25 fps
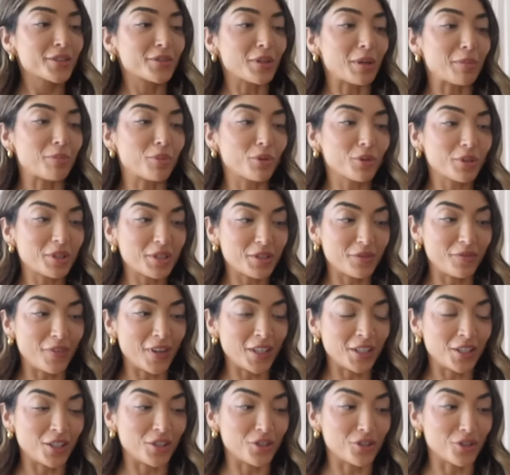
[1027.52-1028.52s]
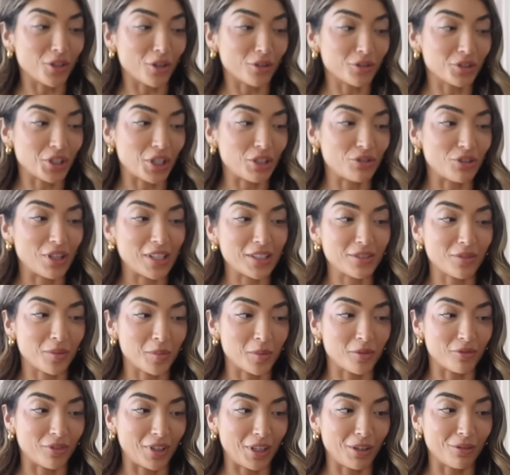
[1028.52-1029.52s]
So I bought this vintage Dolce dress
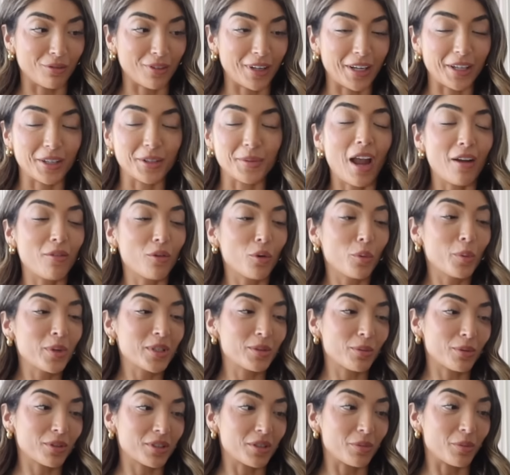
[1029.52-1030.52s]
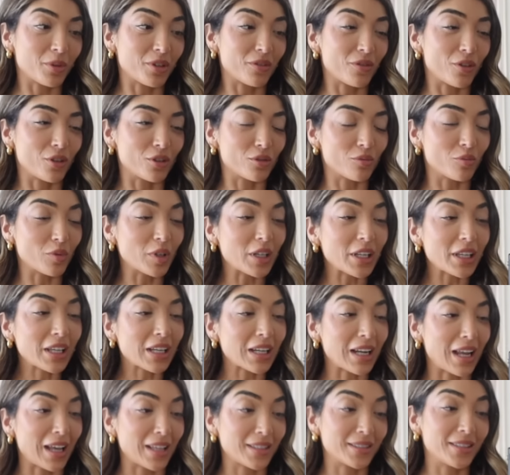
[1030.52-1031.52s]
from the Real Real. I've always wanted one of those really
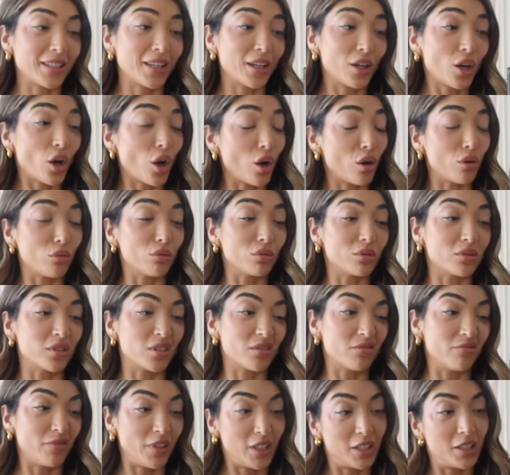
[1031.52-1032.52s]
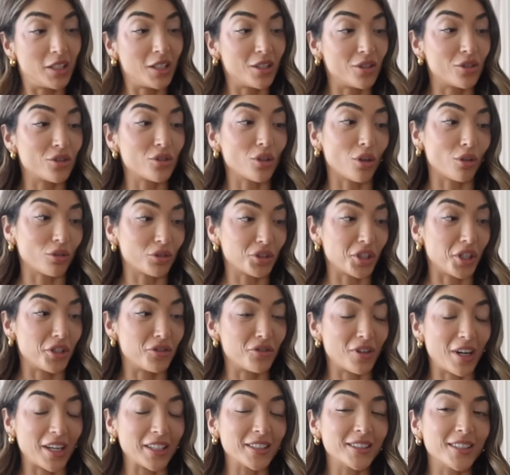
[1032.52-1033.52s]
classic old vintage Dolce
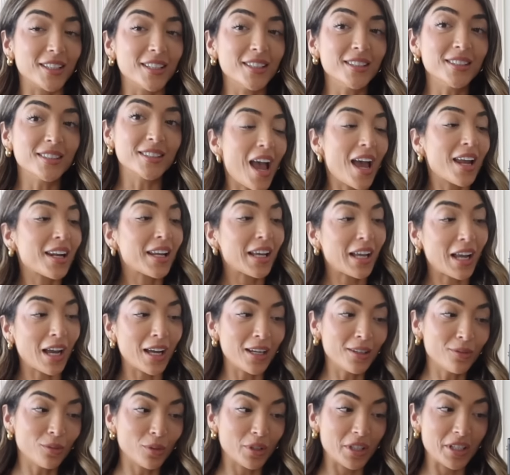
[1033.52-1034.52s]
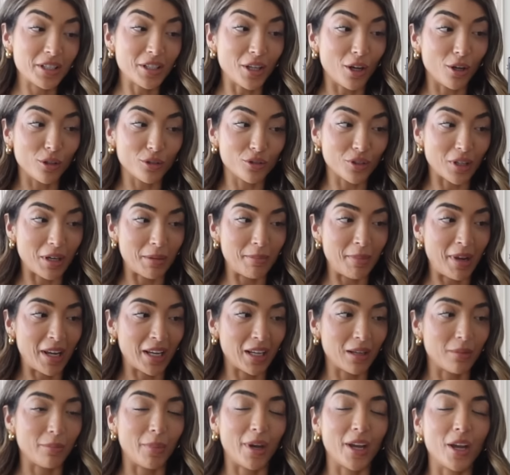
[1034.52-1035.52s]
dresses and I kind of wanted to alter it and
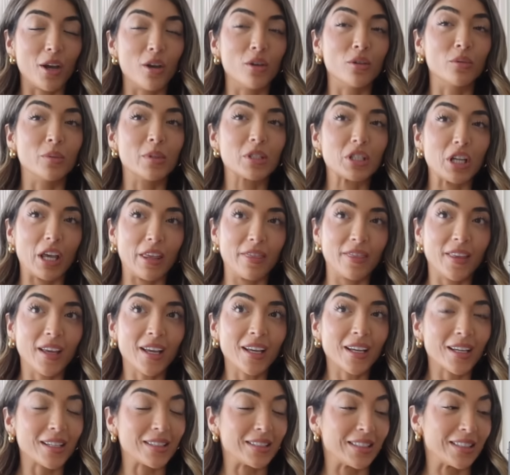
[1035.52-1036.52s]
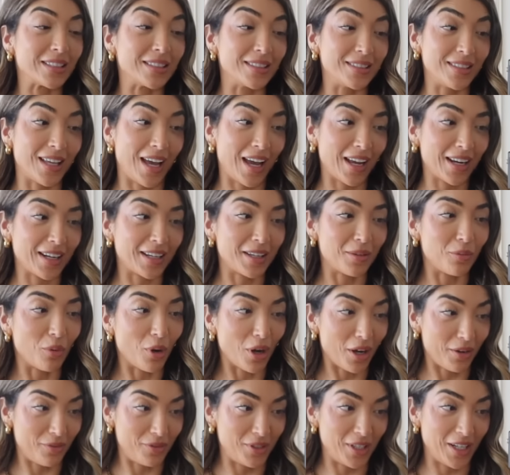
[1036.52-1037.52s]
make it my own which I think is exactly
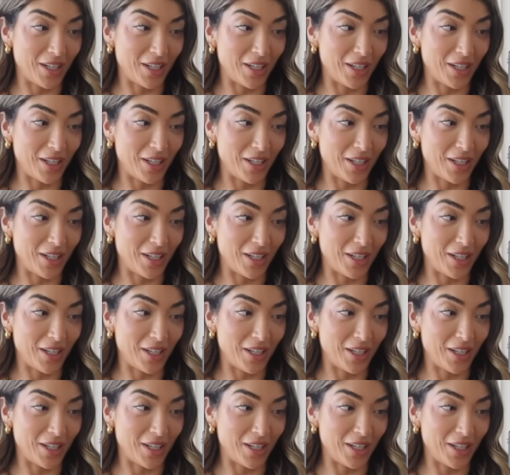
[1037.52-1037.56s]
what I've